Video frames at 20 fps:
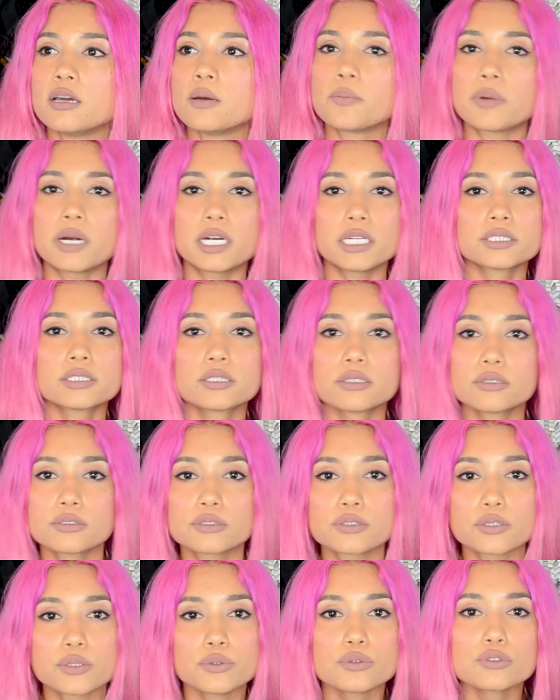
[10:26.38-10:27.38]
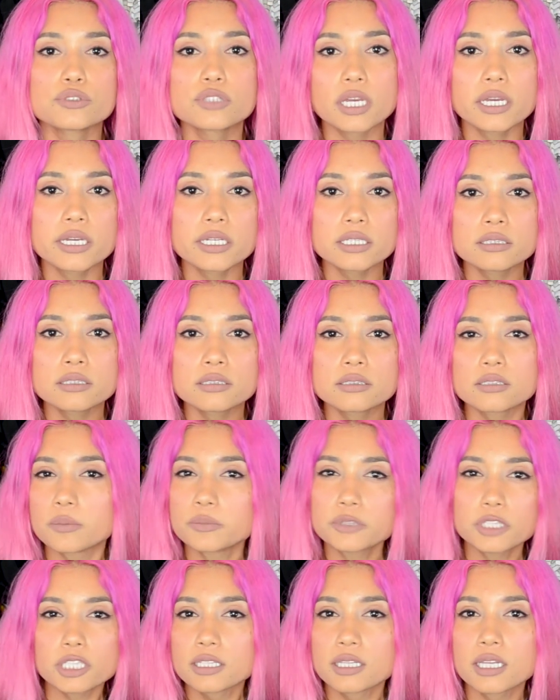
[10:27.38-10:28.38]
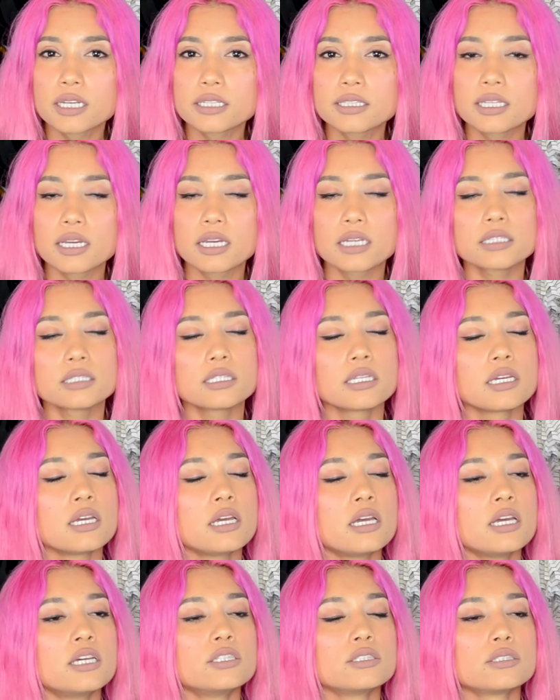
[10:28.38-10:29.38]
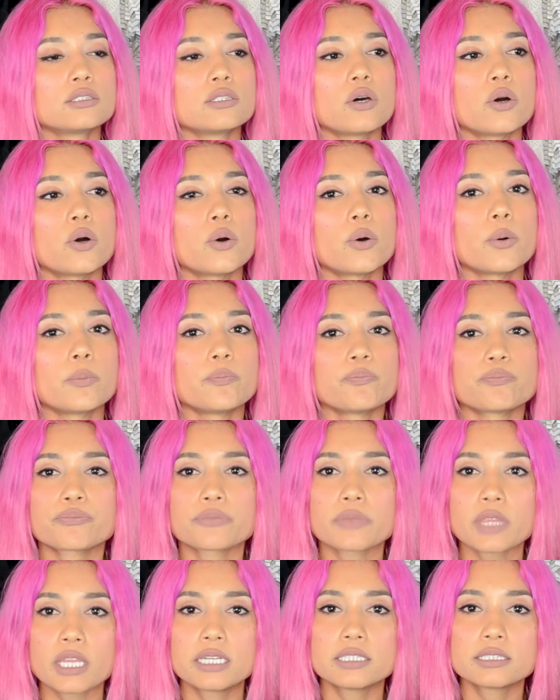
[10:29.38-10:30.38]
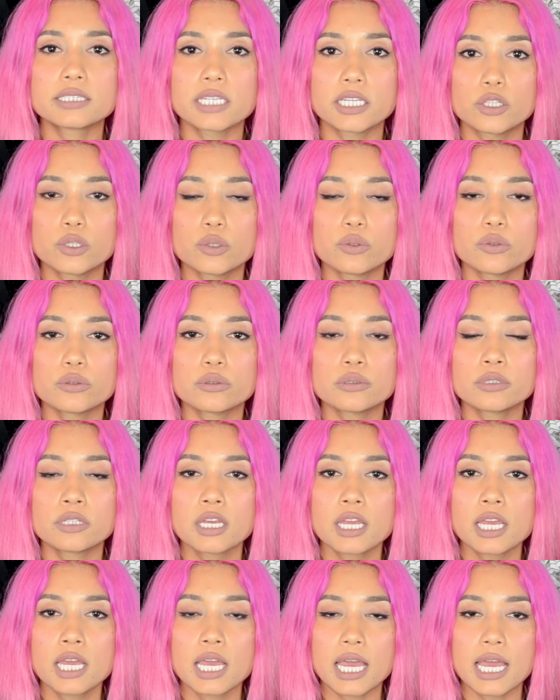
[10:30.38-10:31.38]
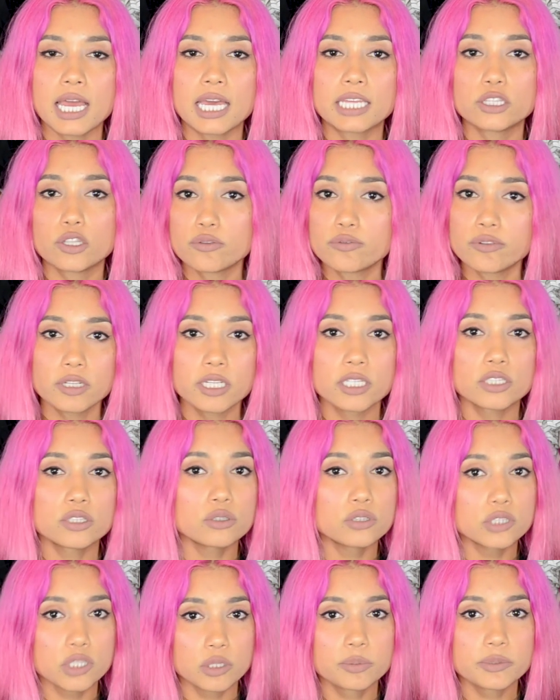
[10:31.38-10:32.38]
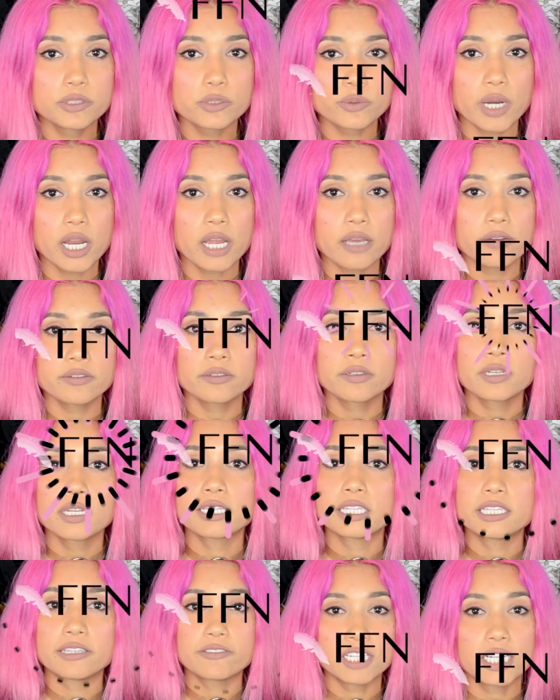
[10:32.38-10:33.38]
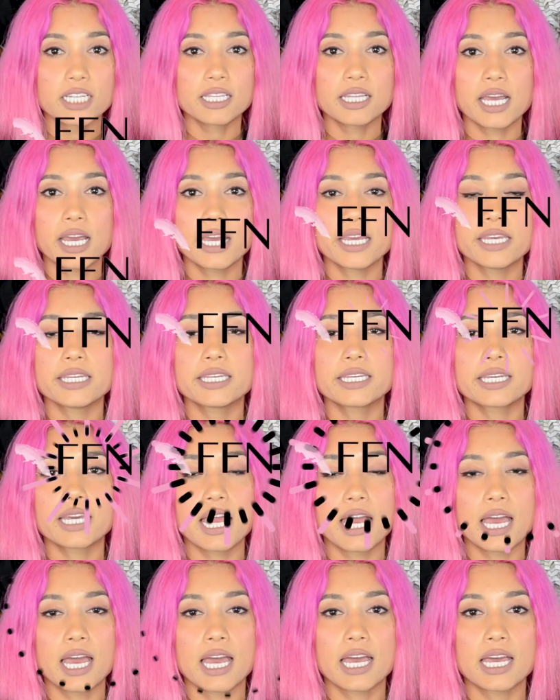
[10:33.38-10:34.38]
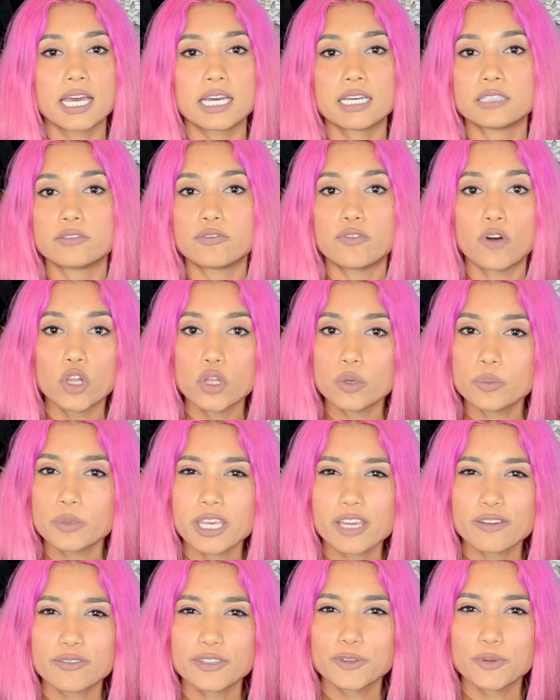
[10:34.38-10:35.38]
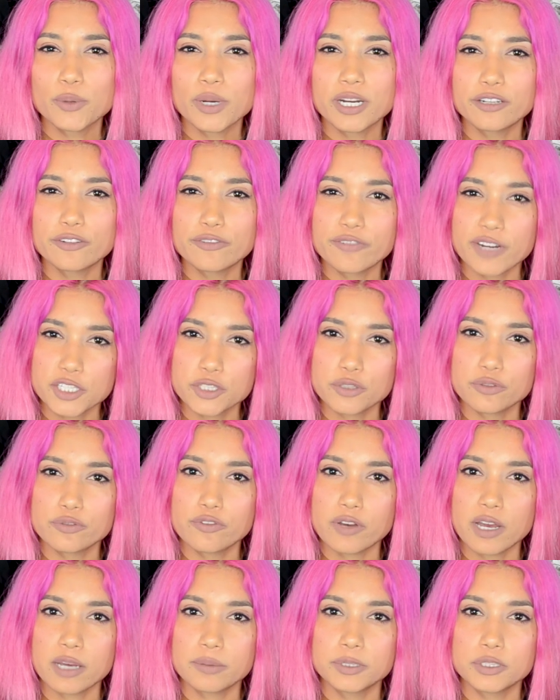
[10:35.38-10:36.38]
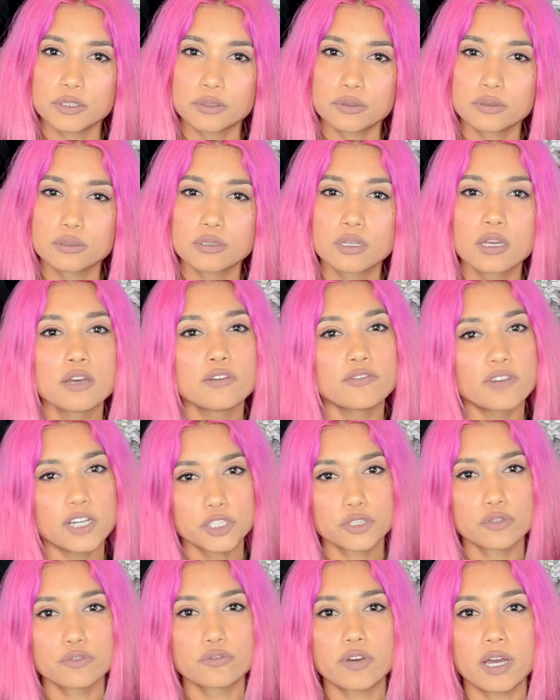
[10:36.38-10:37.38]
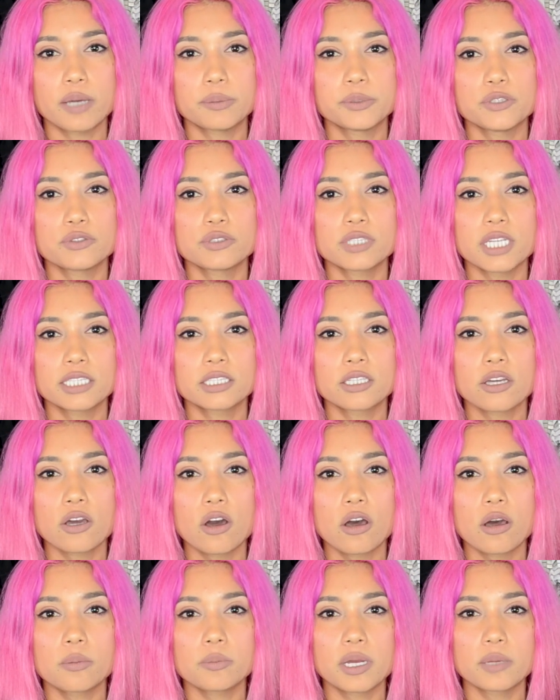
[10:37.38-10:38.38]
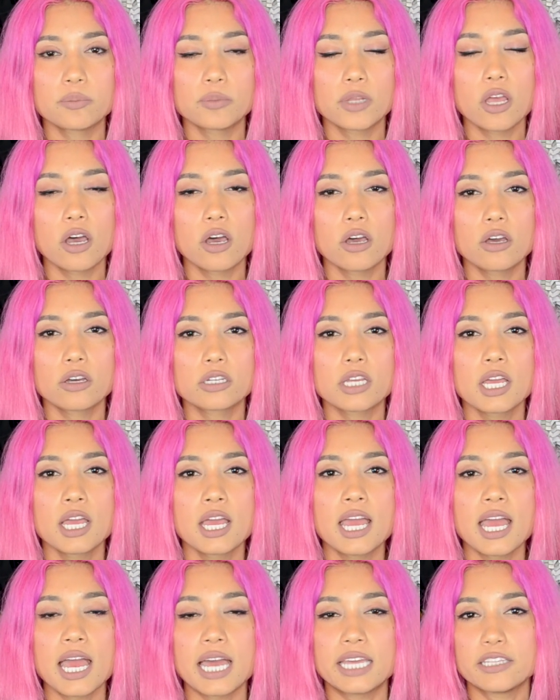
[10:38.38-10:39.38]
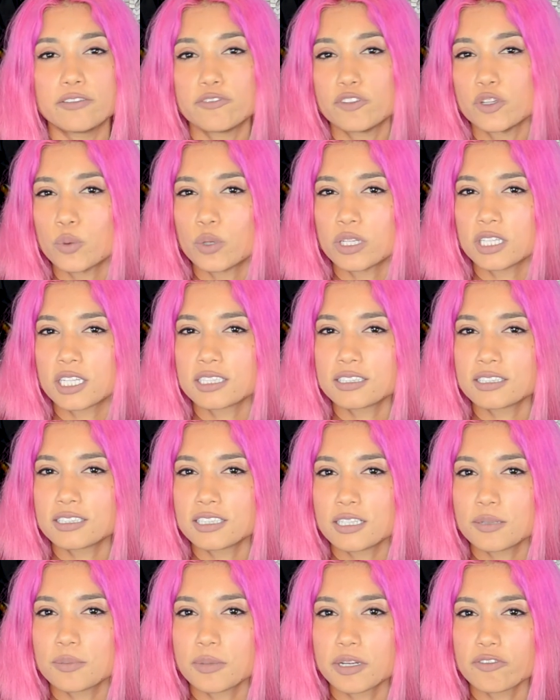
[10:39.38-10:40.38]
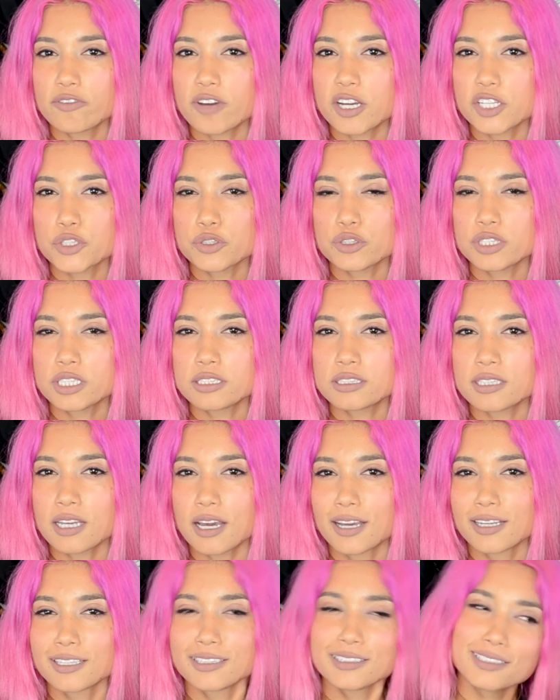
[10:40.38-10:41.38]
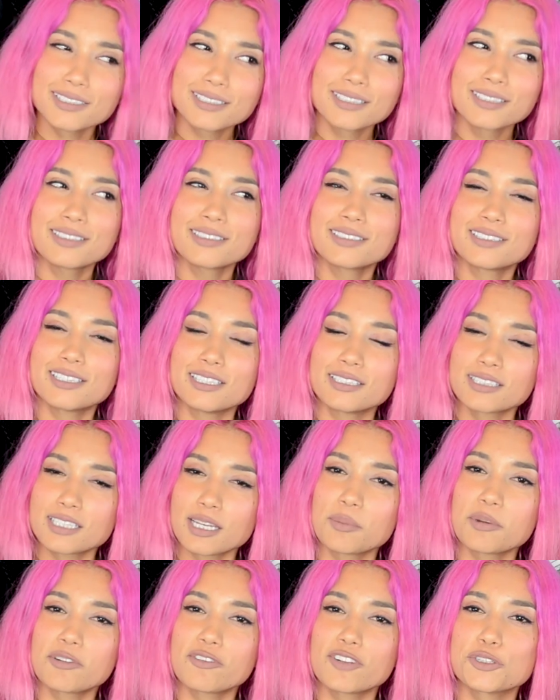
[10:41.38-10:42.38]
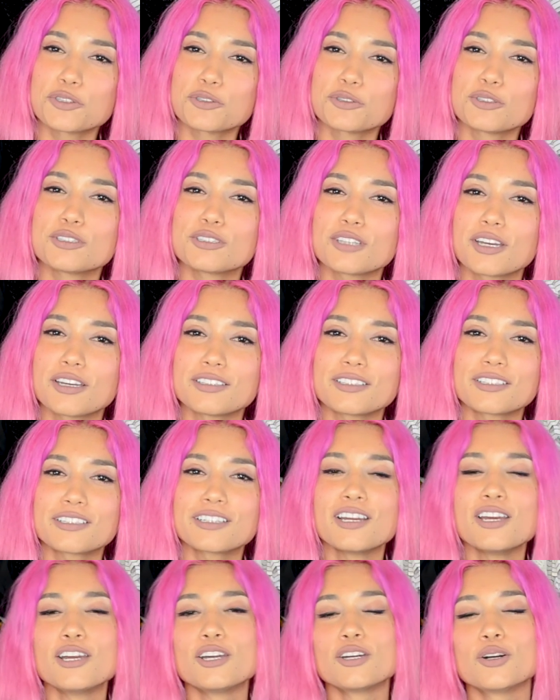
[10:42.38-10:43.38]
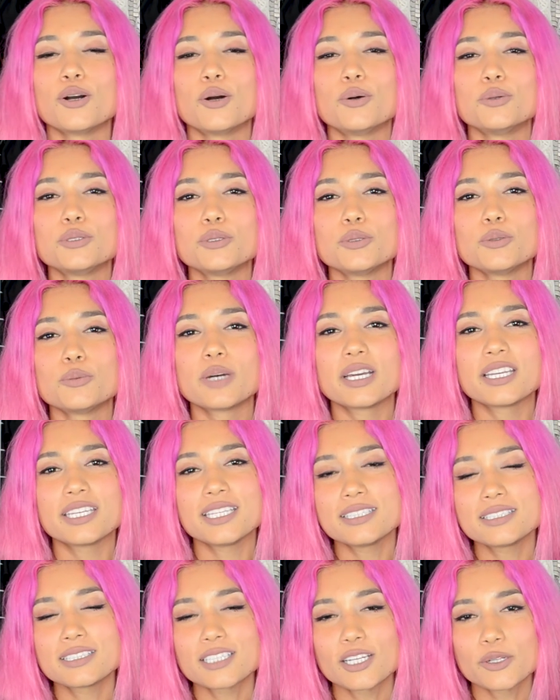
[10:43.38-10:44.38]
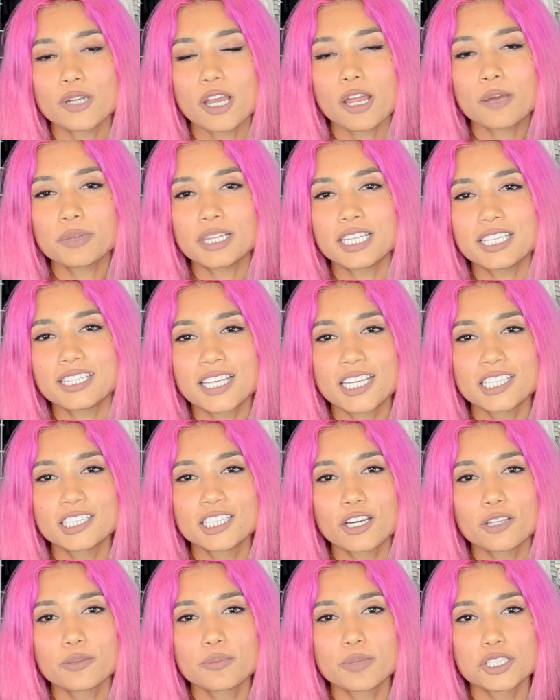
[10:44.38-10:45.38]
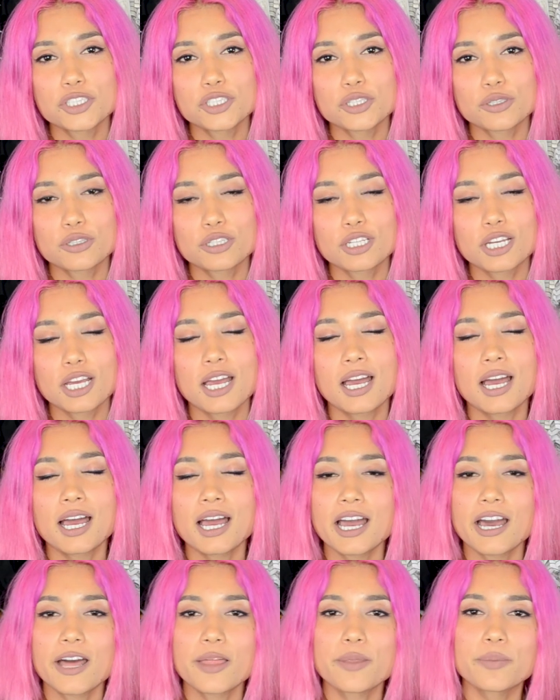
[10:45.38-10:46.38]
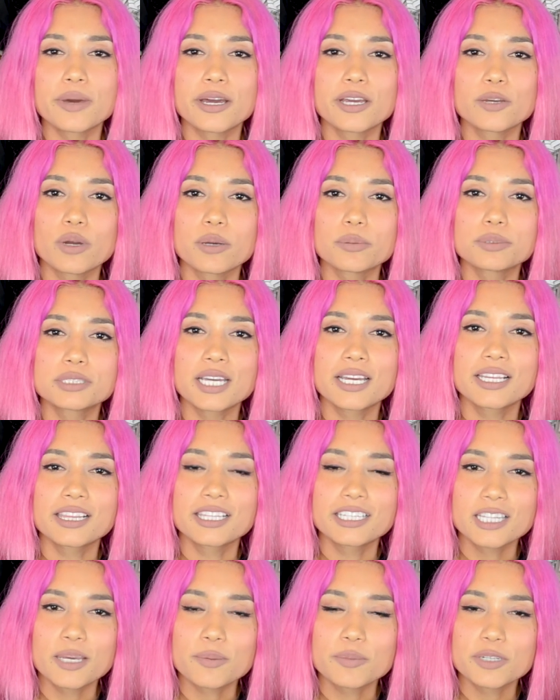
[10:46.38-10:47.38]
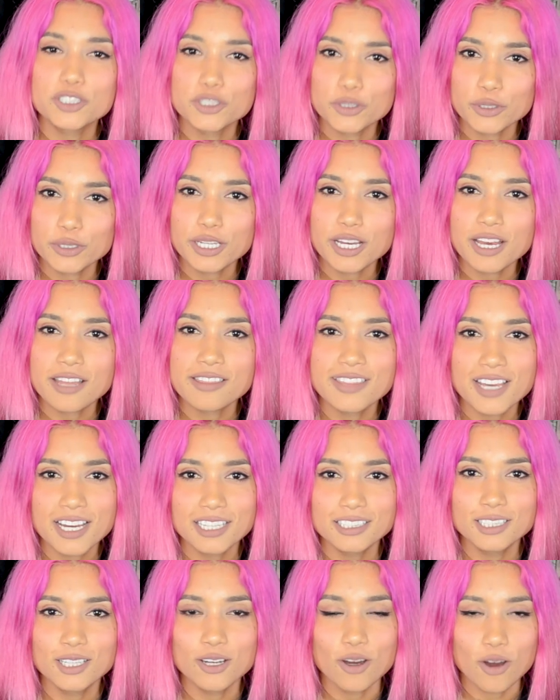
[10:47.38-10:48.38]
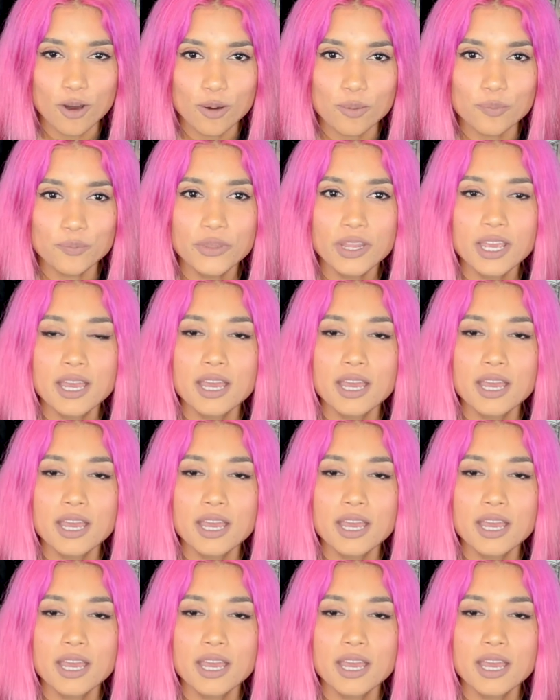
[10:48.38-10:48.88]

Parsons Tuesdays, something like that. So stay tuned, and don't forget to subscribe, give it a like, and follow me everywhere. Fashion Fab News, fashionfabnews.com, my blog. And if you wanna see my fashion designs, since I'm a fashion designer, go to my Instagram, lina.majorga, and my website, linamajorga.com.